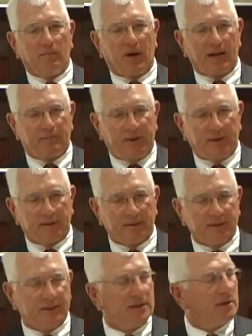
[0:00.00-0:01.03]
my
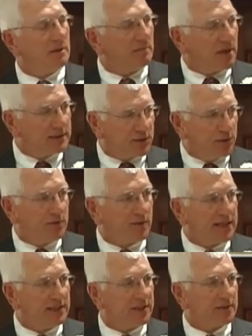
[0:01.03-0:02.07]
peers, my 2
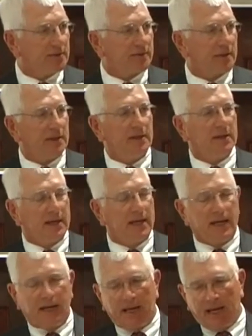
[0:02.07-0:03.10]
great children,
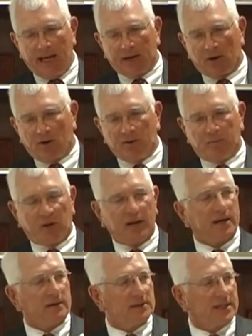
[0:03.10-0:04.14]
and all the
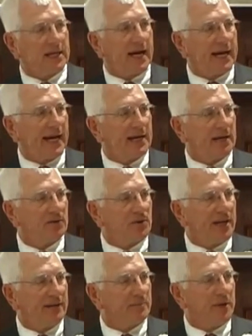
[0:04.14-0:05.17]
players that I had
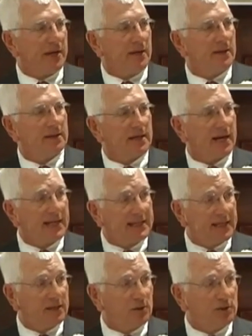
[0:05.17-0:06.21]
underneath me, that I
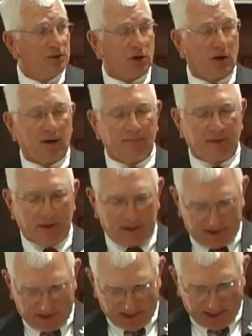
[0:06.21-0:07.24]
did a good job
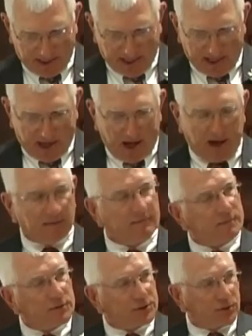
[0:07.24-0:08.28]

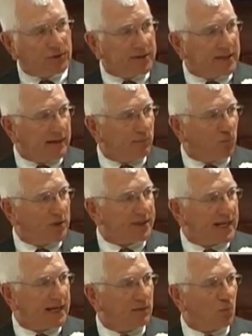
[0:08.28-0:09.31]
of showing them
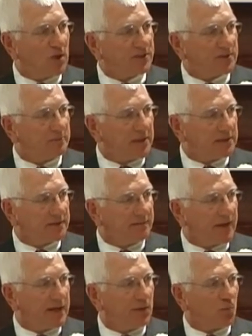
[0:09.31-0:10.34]
what that Western
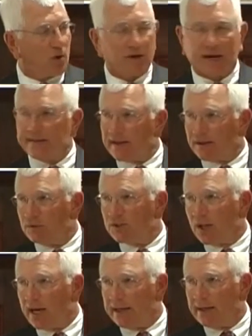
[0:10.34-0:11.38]
Pennsylvania work ethic
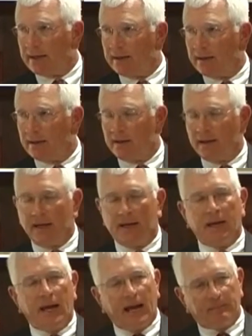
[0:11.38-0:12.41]
was like
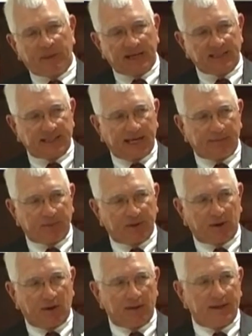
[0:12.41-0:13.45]
and passing that
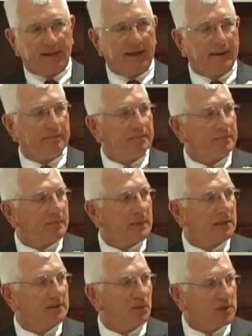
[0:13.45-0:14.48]
baton to
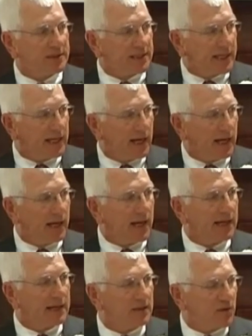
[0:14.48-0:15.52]
them. So once again,
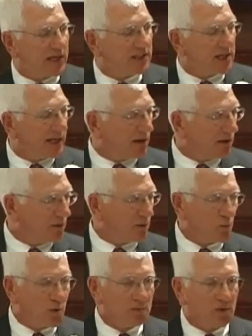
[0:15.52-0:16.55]
I congratulate all the
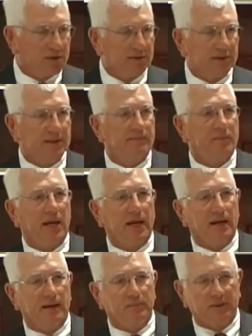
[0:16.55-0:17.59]
award winners,
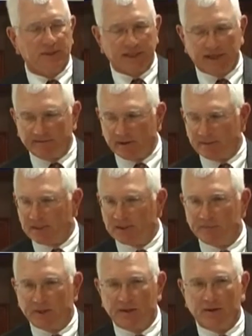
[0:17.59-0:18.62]
and I appreciate very much
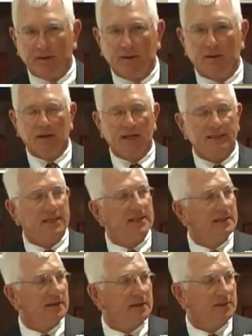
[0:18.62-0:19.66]
being elected
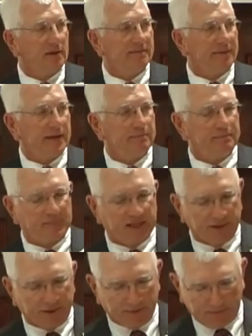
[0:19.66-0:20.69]
into this Hall of Fame.
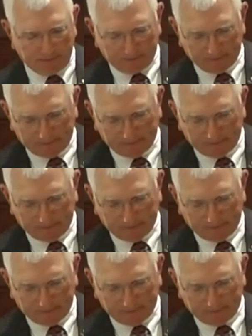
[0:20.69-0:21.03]
Thank you.